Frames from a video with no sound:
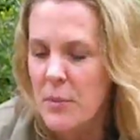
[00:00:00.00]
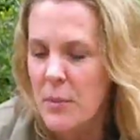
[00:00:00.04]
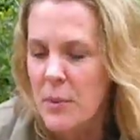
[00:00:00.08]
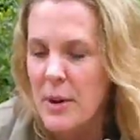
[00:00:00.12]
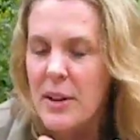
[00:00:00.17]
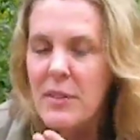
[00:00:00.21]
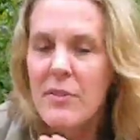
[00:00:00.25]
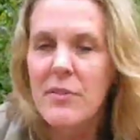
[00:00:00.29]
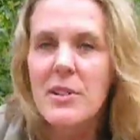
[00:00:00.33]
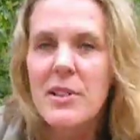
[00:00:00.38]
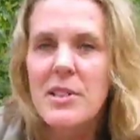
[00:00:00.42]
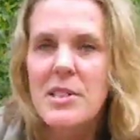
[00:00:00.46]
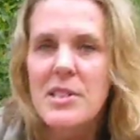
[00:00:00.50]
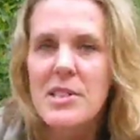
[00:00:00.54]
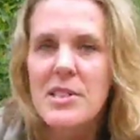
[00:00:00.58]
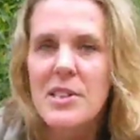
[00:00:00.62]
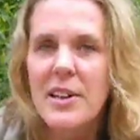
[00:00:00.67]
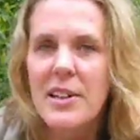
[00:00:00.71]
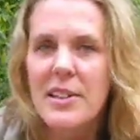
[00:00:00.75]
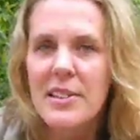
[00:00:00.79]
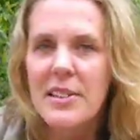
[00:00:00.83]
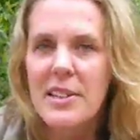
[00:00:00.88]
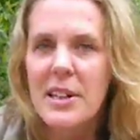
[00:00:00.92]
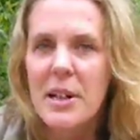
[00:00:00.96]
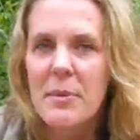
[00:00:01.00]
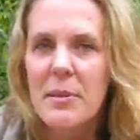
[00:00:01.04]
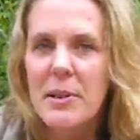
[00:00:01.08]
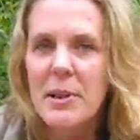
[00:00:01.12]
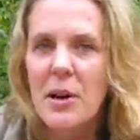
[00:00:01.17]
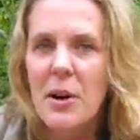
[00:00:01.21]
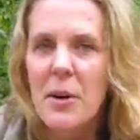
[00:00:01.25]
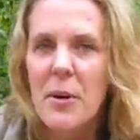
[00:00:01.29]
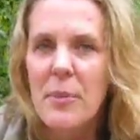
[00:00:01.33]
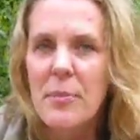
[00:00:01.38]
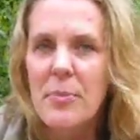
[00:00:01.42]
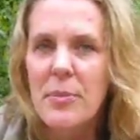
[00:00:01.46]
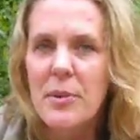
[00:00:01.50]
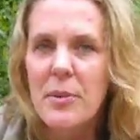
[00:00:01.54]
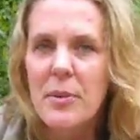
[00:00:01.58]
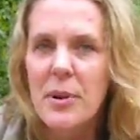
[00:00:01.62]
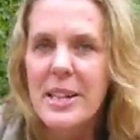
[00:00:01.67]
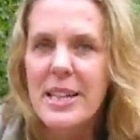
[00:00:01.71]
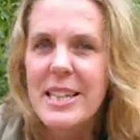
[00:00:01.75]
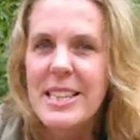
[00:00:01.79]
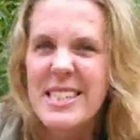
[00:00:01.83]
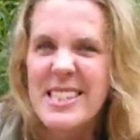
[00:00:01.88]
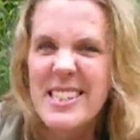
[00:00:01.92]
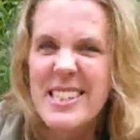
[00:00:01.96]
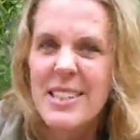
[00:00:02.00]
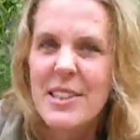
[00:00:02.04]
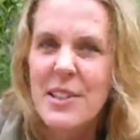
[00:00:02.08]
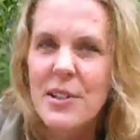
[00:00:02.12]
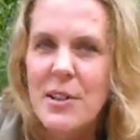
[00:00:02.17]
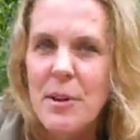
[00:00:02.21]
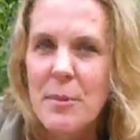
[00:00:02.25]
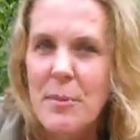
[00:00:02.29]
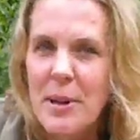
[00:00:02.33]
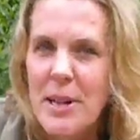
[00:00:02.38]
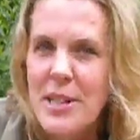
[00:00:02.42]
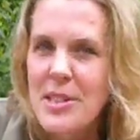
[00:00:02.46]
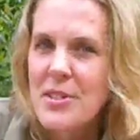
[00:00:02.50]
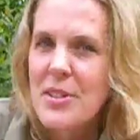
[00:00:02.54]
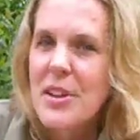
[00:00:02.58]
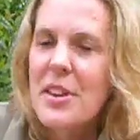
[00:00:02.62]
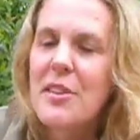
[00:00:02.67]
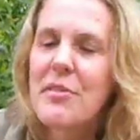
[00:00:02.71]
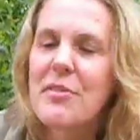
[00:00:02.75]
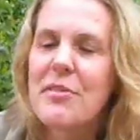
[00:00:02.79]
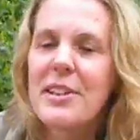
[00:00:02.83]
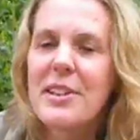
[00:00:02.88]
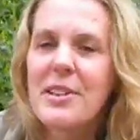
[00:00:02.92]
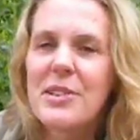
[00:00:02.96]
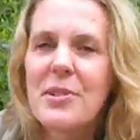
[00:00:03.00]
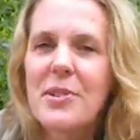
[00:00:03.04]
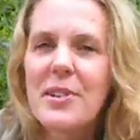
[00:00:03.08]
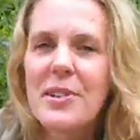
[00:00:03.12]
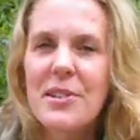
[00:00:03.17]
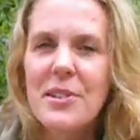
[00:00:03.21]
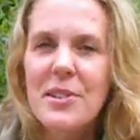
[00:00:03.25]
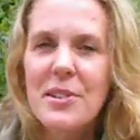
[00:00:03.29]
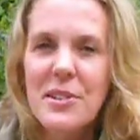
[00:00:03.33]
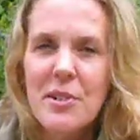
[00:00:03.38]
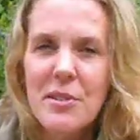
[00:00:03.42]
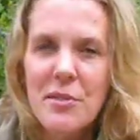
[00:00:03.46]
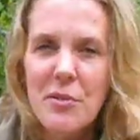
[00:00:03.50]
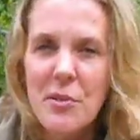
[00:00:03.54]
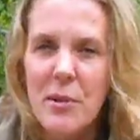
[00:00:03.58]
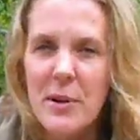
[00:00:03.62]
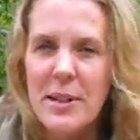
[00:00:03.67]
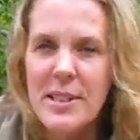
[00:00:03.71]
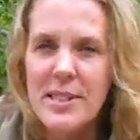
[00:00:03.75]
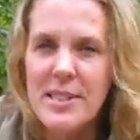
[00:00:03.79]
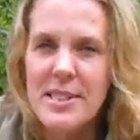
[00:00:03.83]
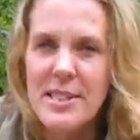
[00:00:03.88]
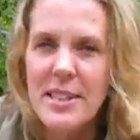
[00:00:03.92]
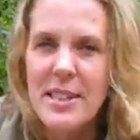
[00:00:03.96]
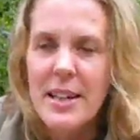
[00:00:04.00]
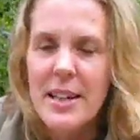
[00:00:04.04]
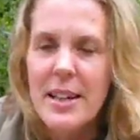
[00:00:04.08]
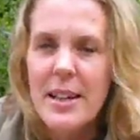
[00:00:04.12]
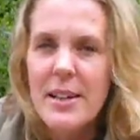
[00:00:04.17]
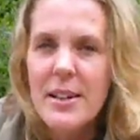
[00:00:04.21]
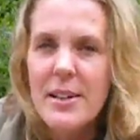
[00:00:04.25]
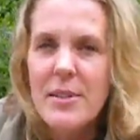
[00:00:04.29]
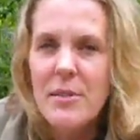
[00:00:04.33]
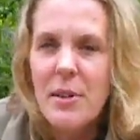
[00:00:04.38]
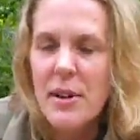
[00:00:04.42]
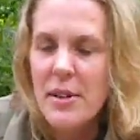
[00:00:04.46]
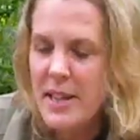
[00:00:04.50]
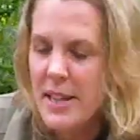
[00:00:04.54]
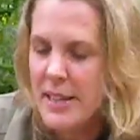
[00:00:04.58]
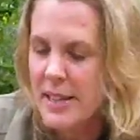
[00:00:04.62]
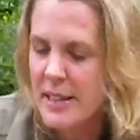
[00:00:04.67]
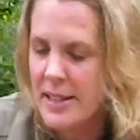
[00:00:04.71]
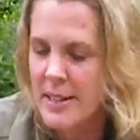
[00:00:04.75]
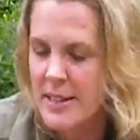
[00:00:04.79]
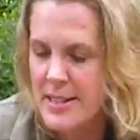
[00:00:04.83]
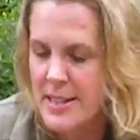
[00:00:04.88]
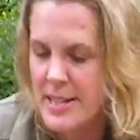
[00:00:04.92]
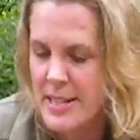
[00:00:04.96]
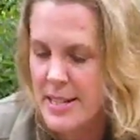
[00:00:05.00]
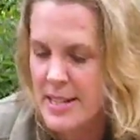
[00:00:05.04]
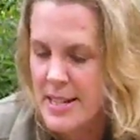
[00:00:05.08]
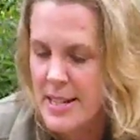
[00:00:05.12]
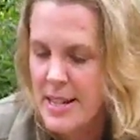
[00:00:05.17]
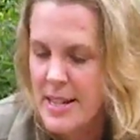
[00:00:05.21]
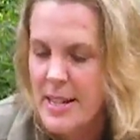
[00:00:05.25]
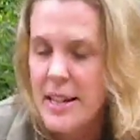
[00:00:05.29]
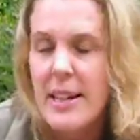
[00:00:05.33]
when I first saw her coming home, well, I didn't see her, but I saw the front door, heard her voice, all that kind of thing.